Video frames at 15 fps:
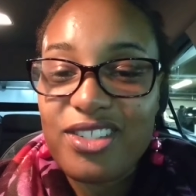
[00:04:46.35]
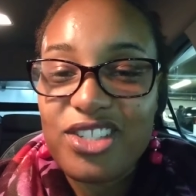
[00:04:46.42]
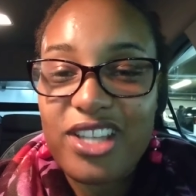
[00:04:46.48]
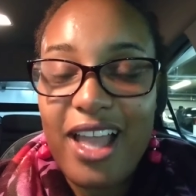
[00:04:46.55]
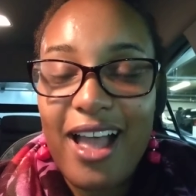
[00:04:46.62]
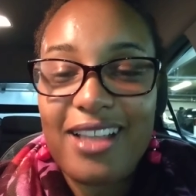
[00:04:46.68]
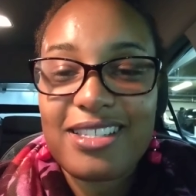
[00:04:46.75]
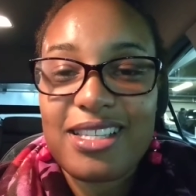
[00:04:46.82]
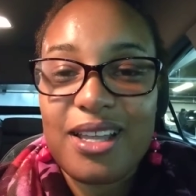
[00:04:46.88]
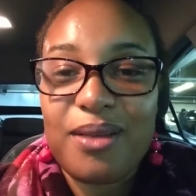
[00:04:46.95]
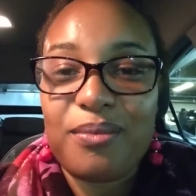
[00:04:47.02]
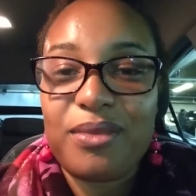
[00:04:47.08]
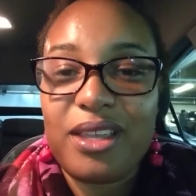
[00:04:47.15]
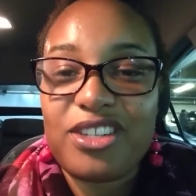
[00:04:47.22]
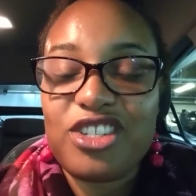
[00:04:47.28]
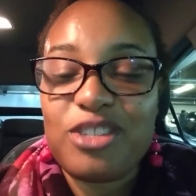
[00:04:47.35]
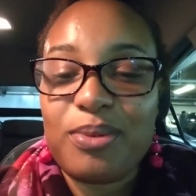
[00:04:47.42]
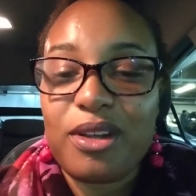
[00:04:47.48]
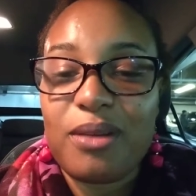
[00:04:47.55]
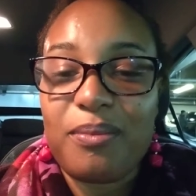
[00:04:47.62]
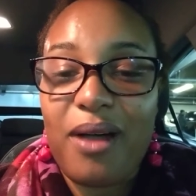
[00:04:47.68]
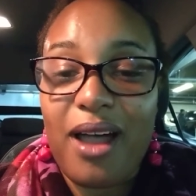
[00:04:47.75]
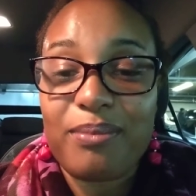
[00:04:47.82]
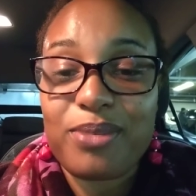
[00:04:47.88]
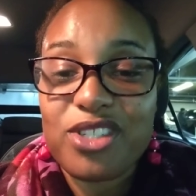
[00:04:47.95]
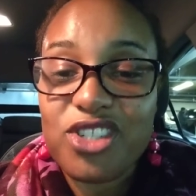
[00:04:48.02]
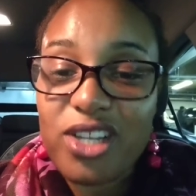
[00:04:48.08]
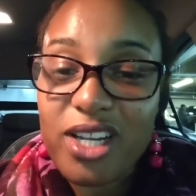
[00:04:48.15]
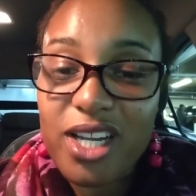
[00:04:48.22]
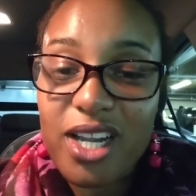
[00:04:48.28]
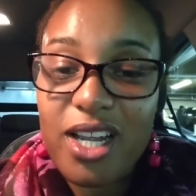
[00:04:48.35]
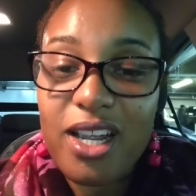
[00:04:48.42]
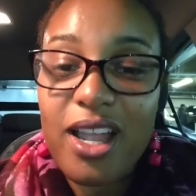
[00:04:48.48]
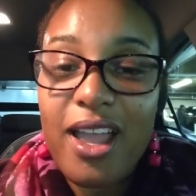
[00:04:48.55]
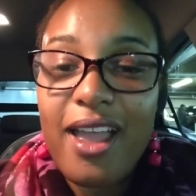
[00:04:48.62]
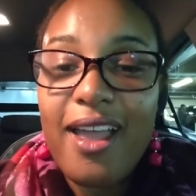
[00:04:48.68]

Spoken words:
She has some that she's put on Pop Sugar,